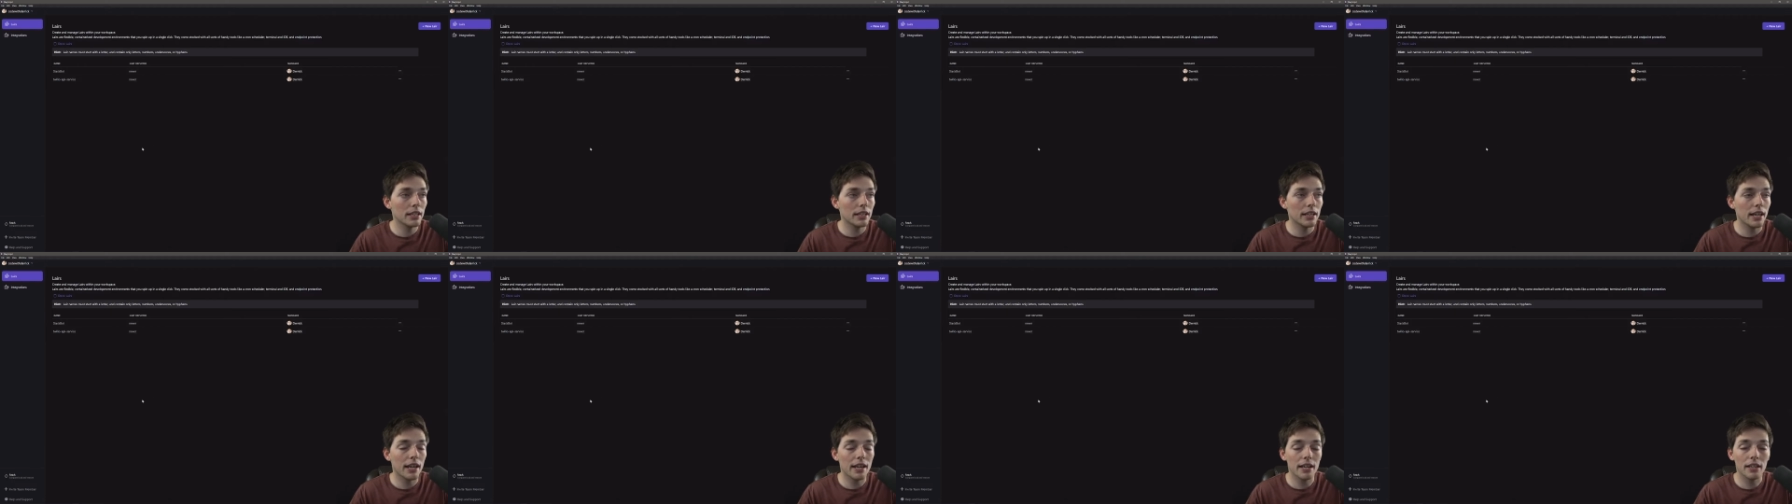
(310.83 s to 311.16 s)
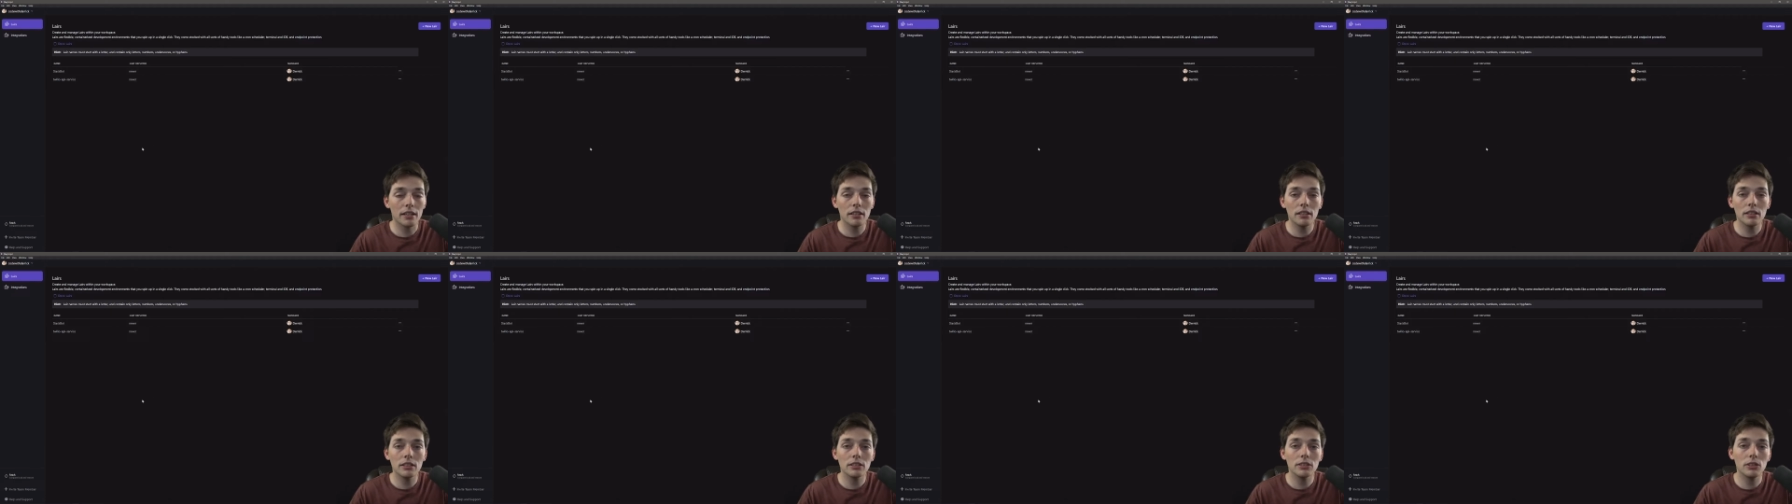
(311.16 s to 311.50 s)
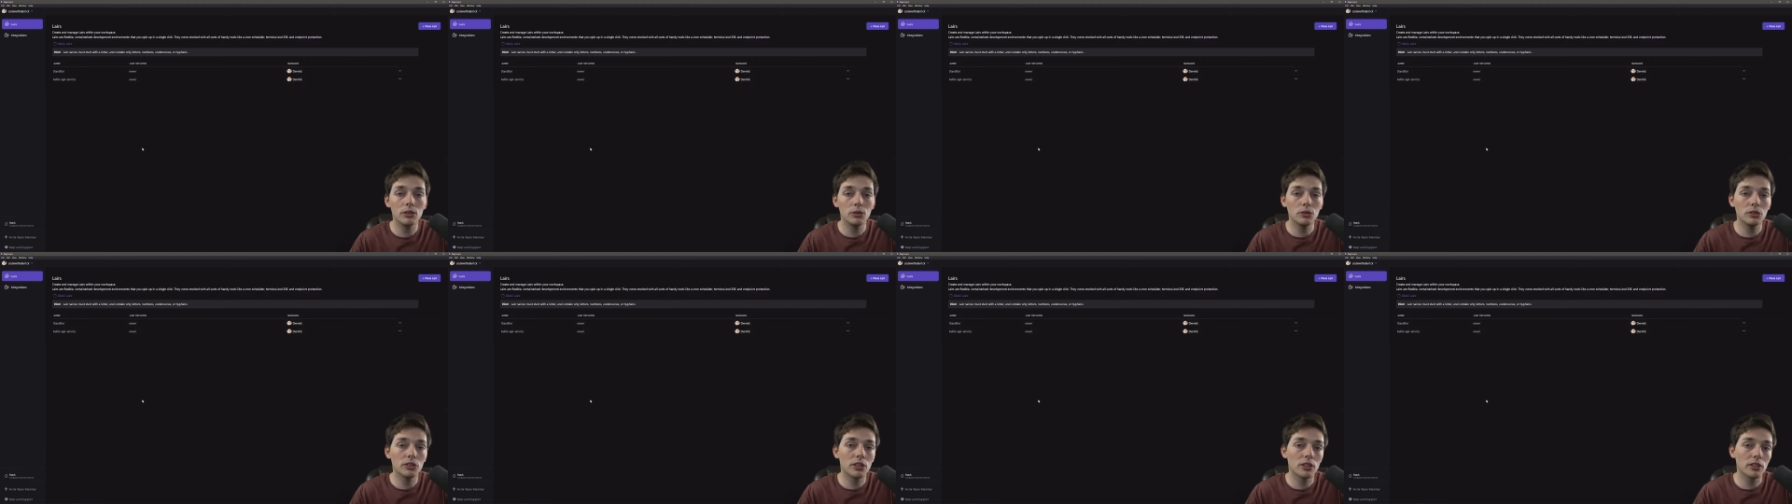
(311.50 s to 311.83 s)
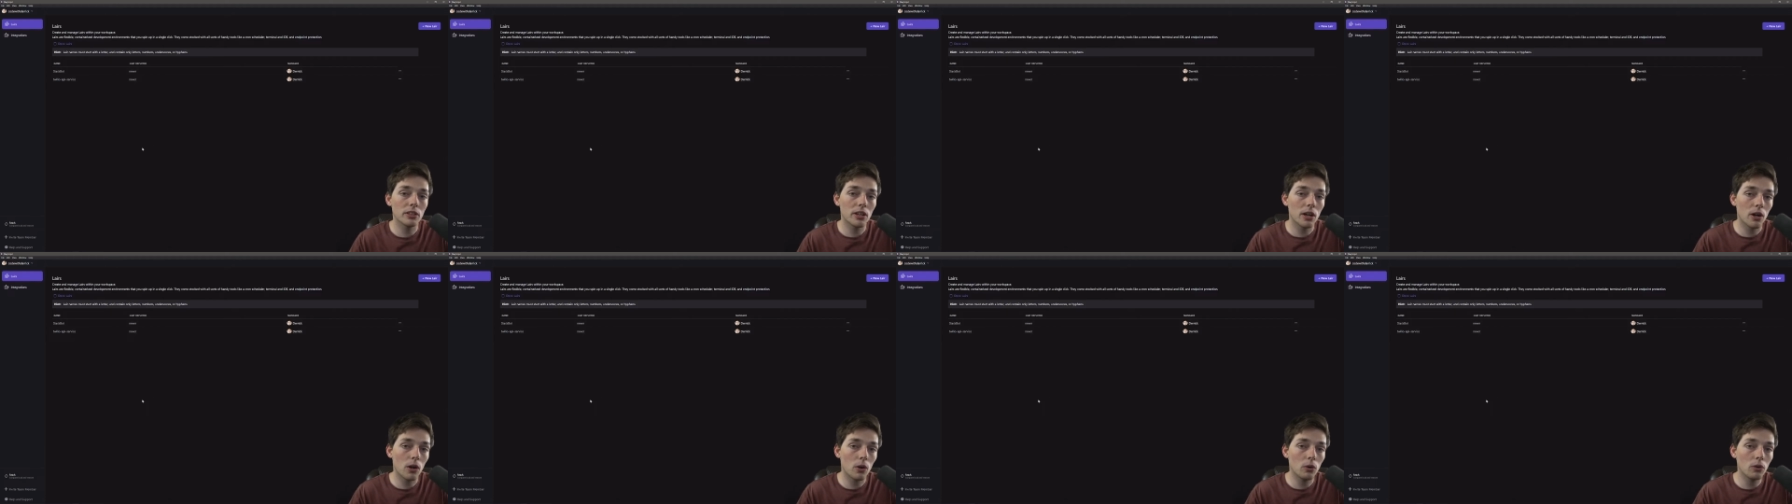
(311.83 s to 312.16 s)
can use
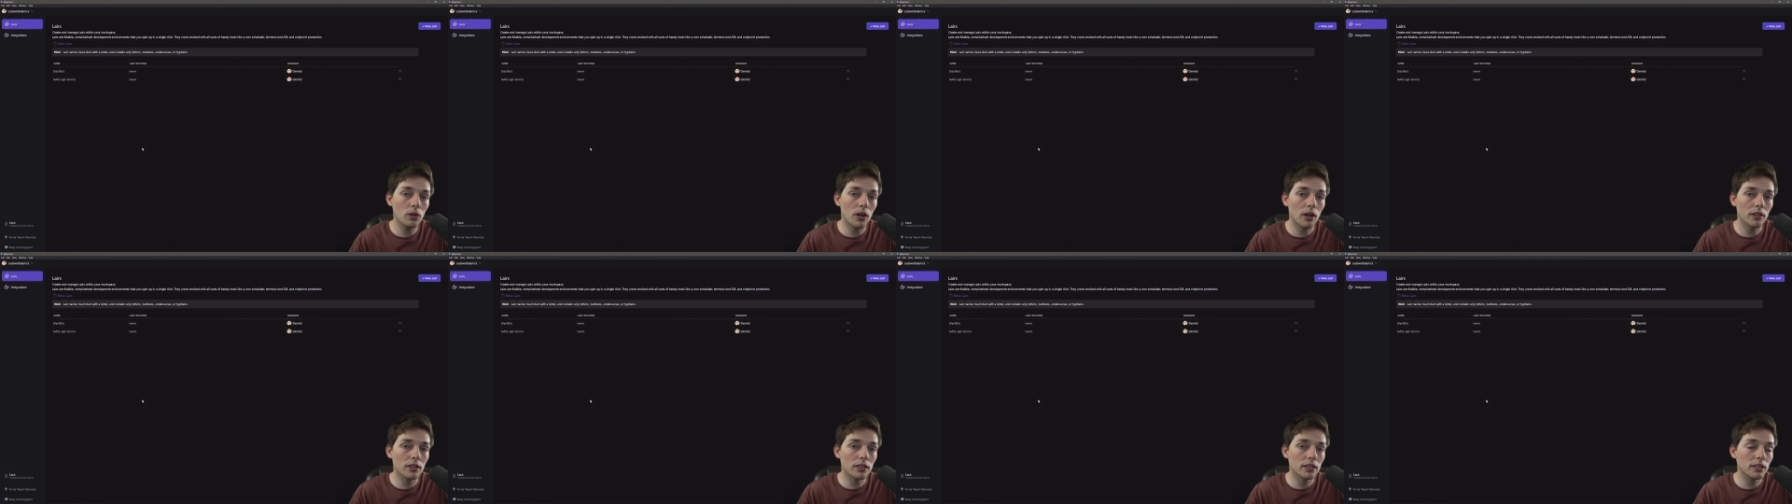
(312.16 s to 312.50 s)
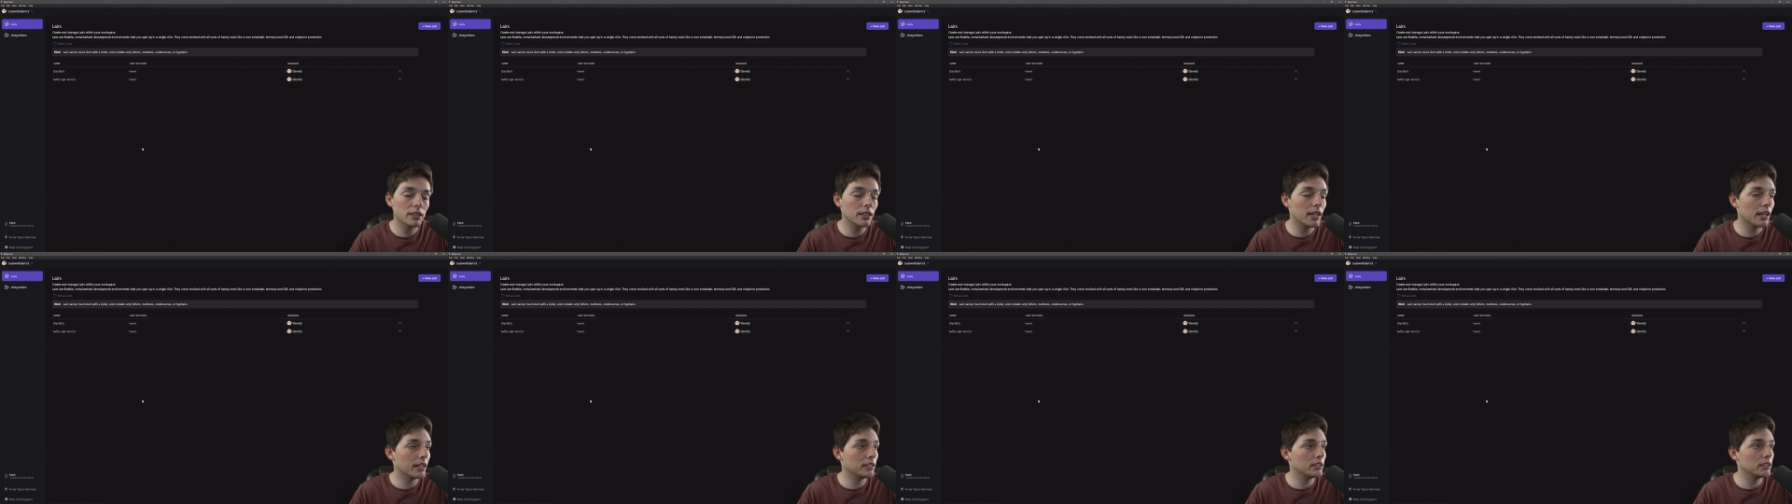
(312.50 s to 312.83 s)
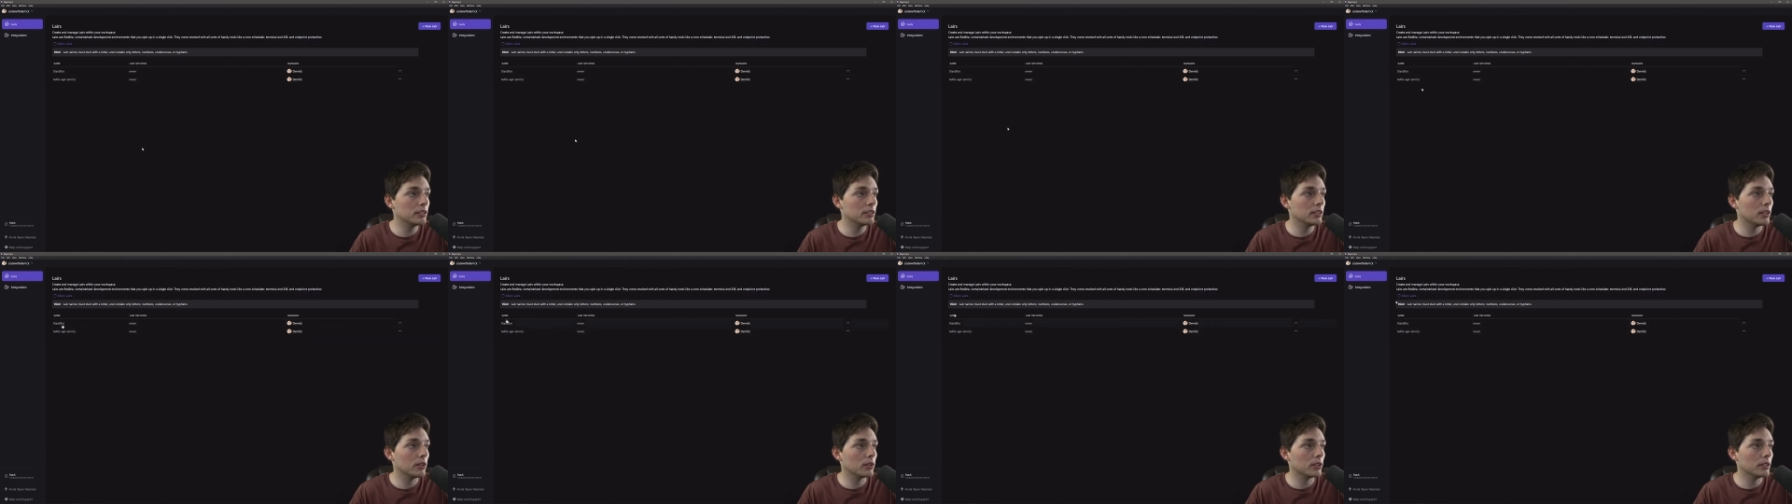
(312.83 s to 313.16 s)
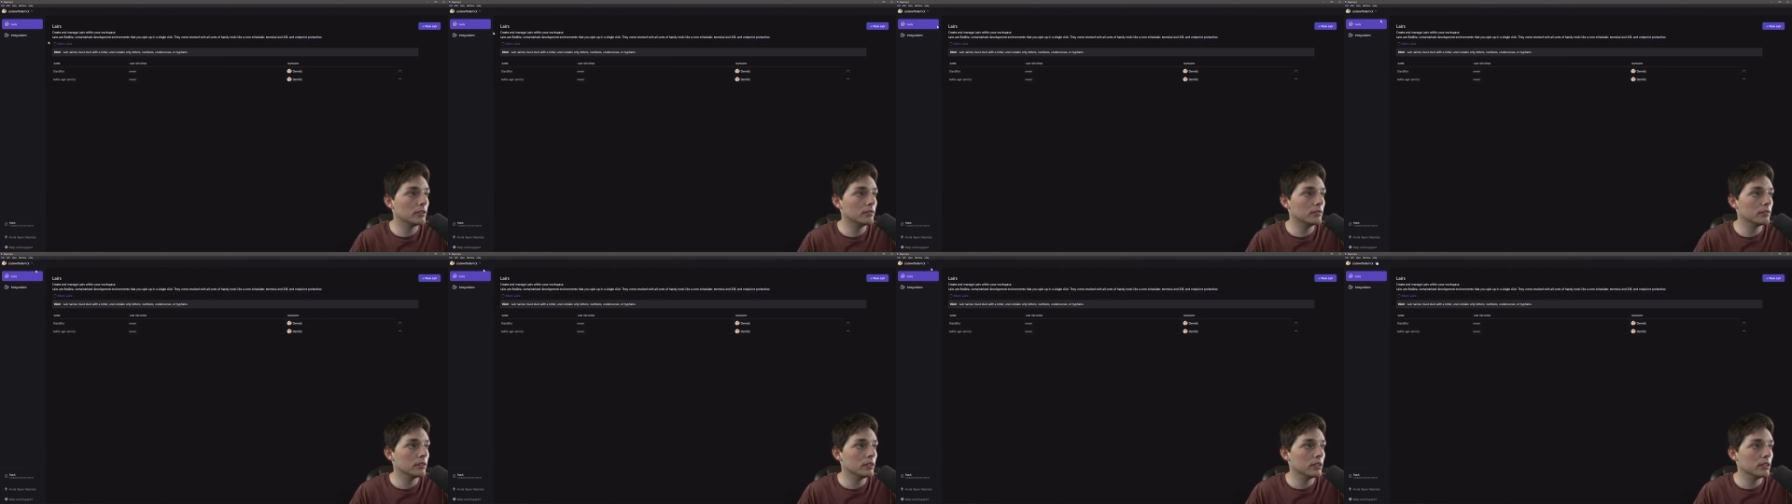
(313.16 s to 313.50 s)
their own authentication
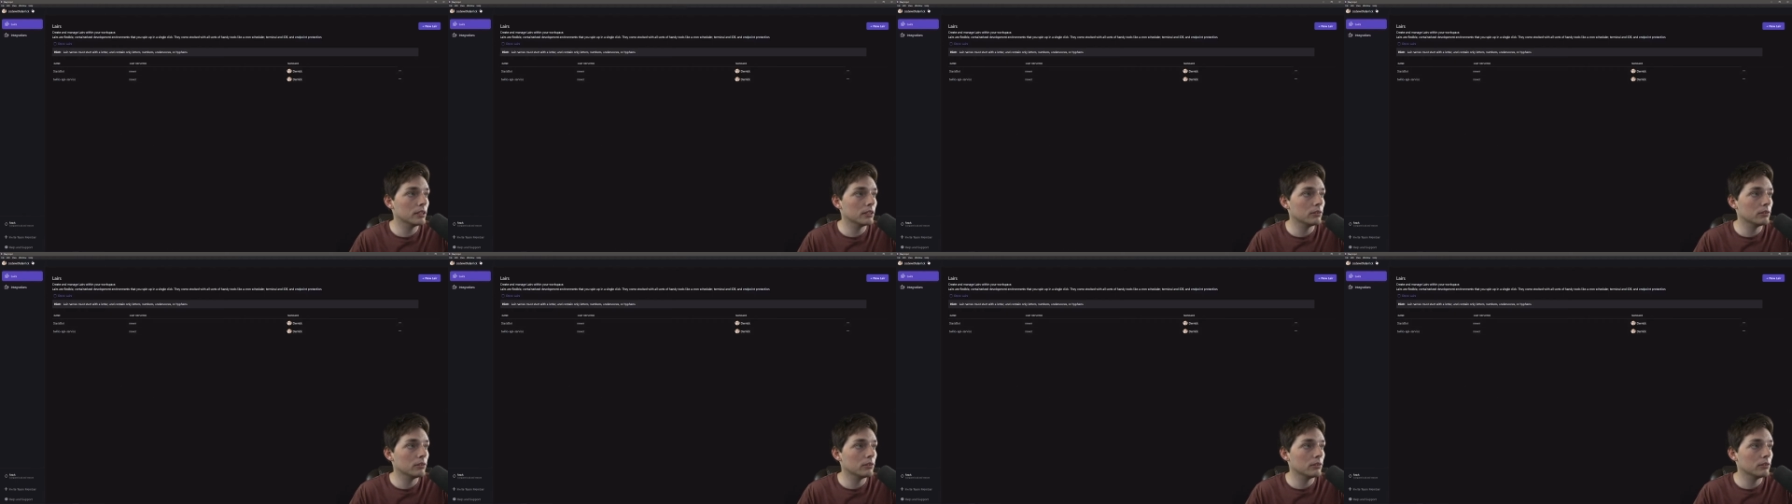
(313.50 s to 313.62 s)
token,